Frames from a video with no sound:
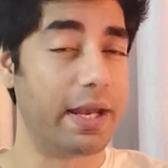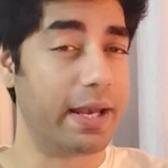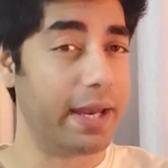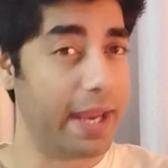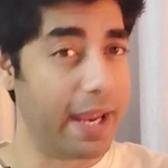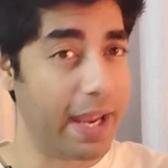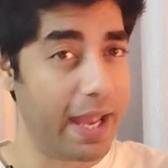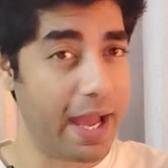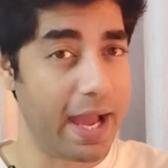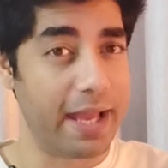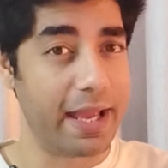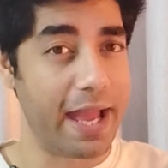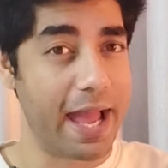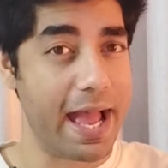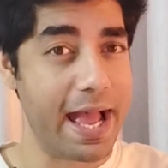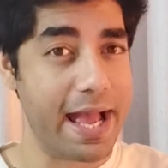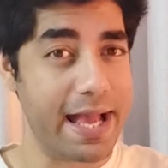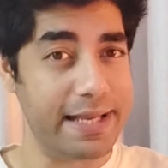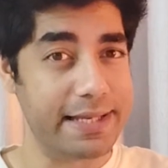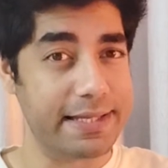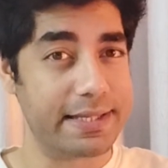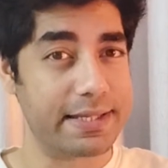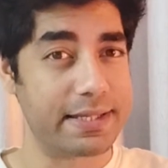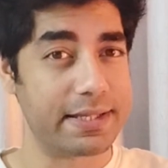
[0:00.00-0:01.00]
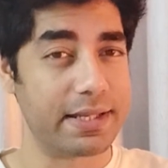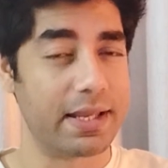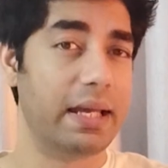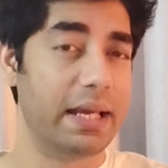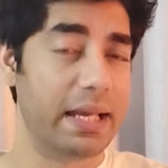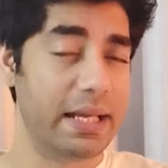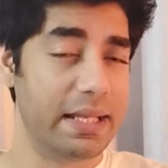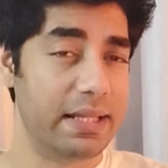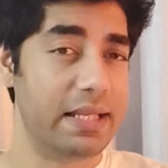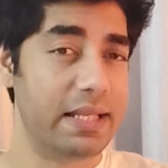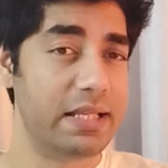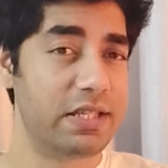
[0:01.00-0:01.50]
that AI has.
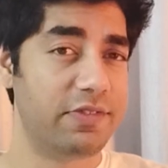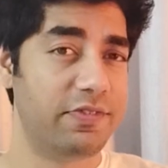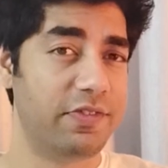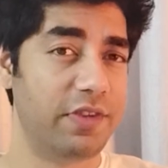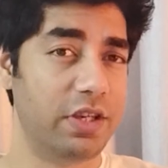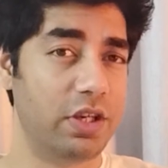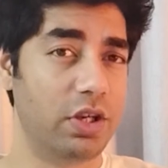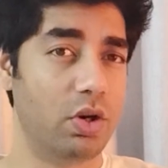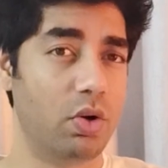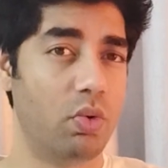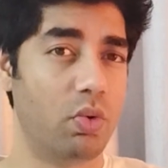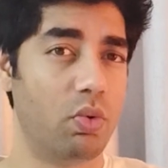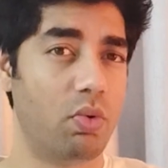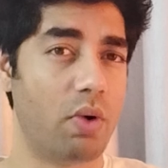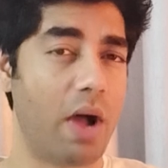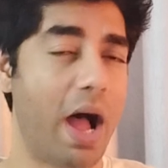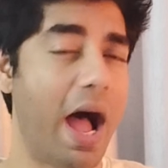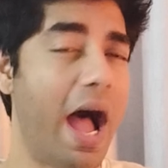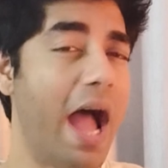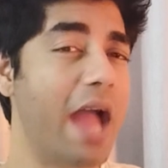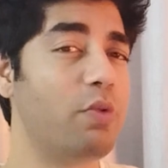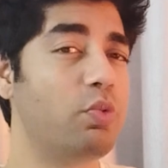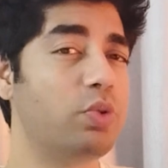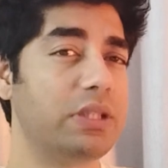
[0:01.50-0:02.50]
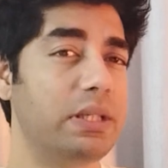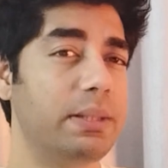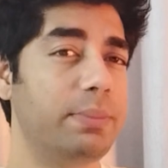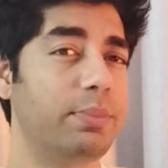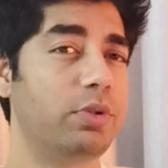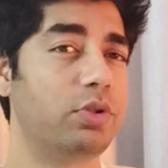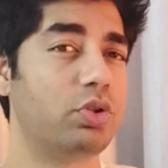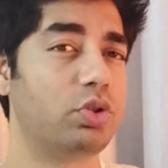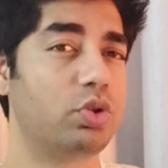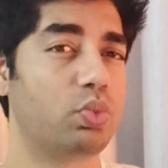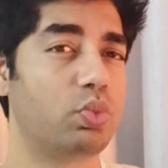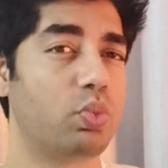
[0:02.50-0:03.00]
In this video, I was
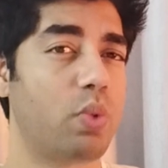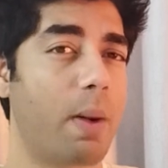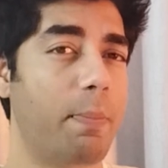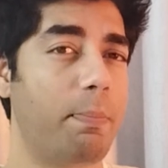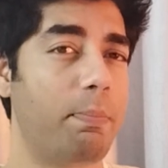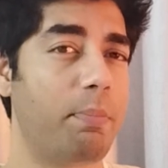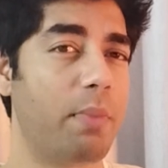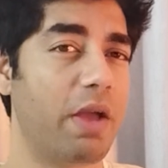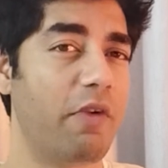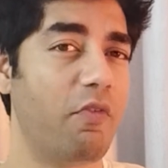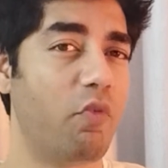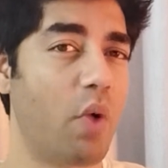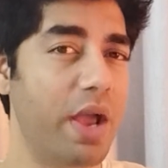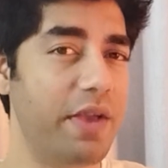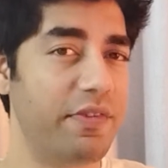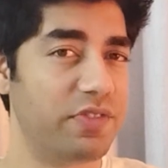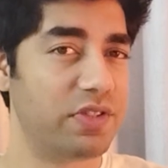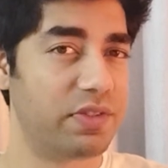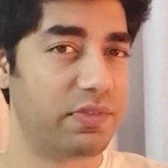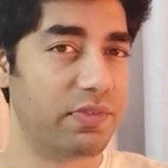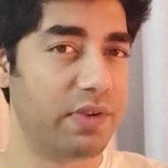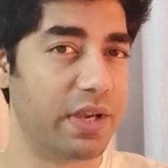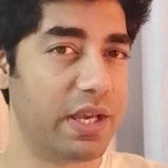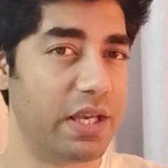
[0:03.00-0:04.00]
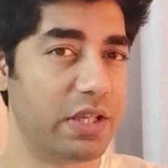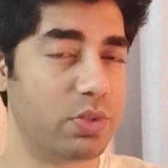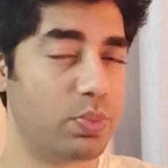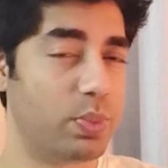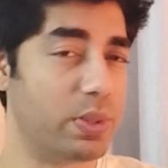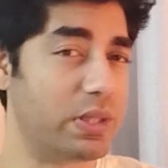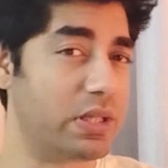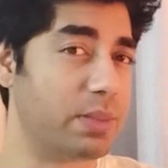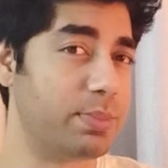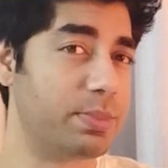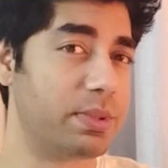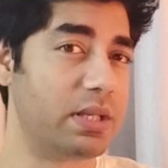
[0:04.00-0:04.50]
able to swap my wife's face
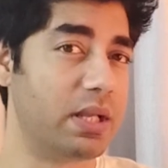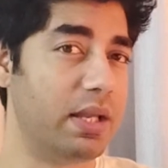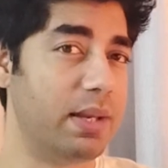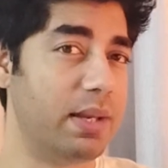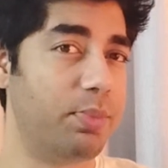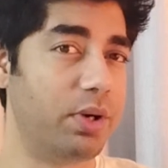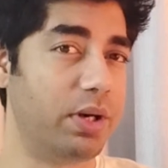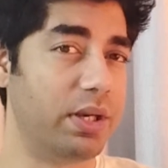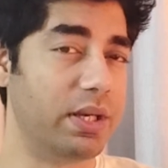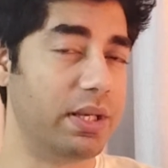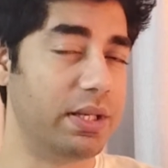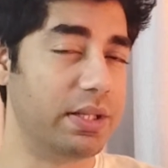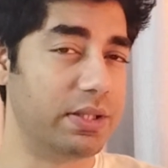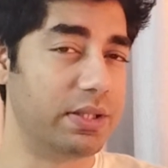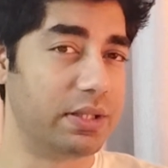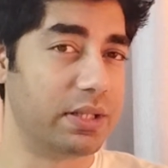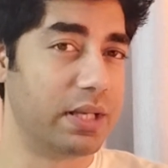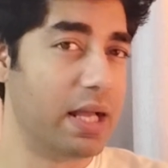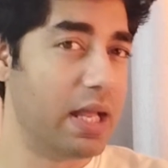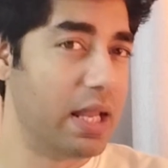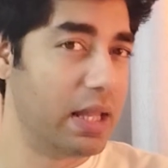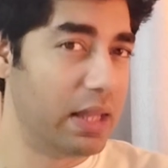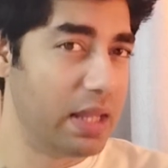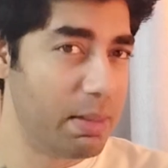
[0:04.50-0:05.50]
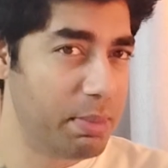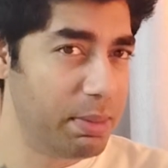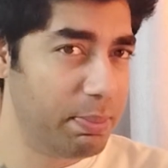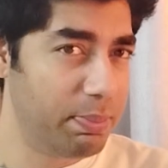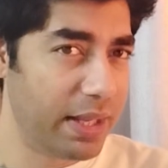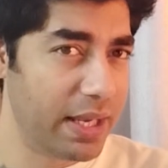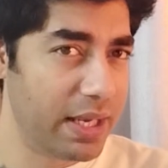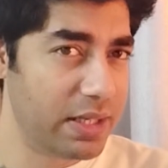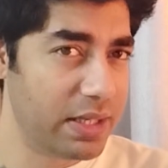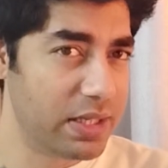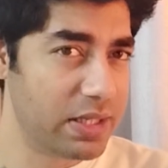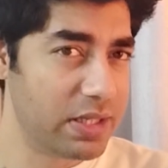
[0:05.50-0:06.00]
with some celebrities. Let me
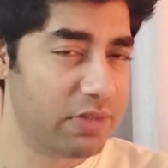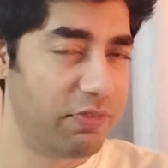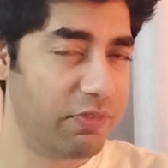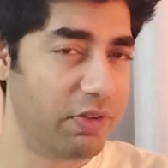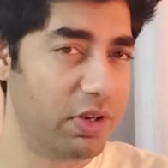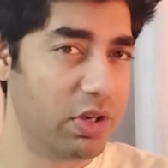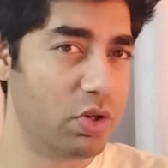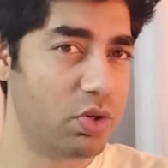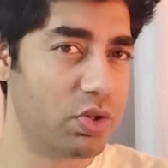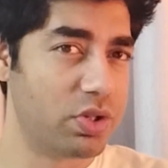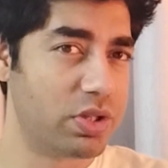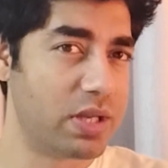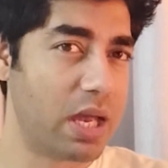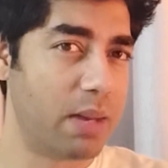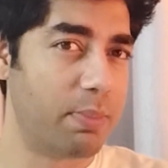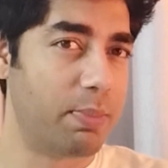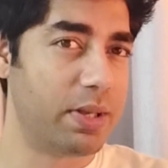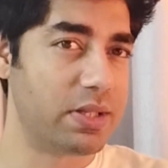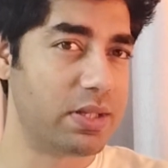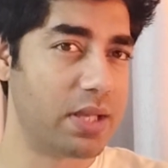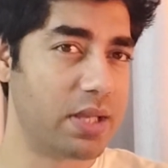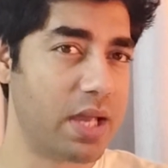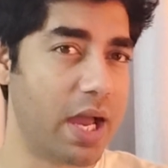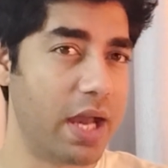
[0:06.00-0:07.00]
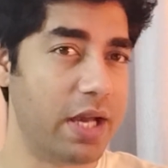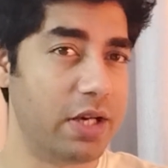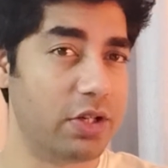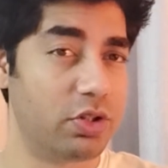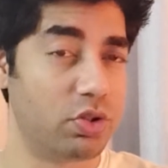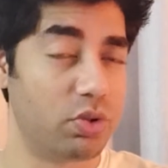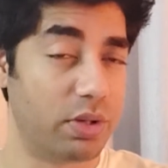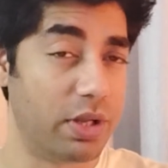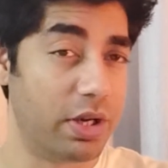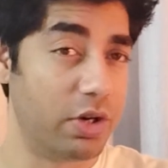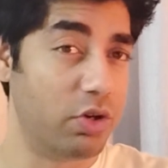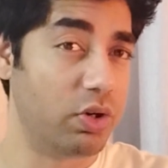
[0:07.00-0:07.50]
play in this video side by side
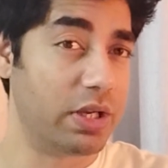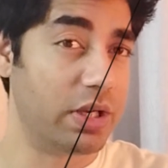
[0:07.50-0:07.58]
so that